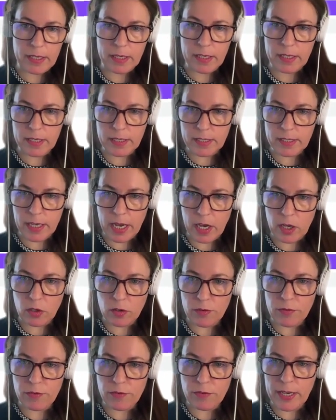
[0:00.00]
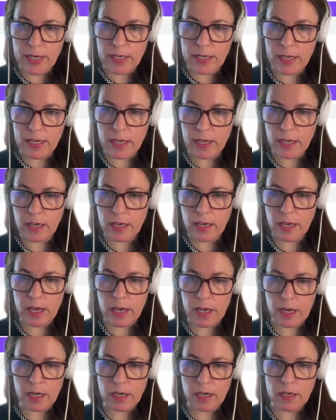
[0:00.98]
It is kind of fading,
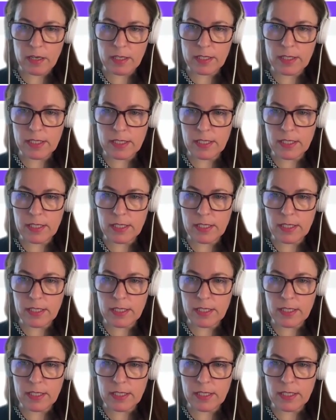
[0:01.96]
and this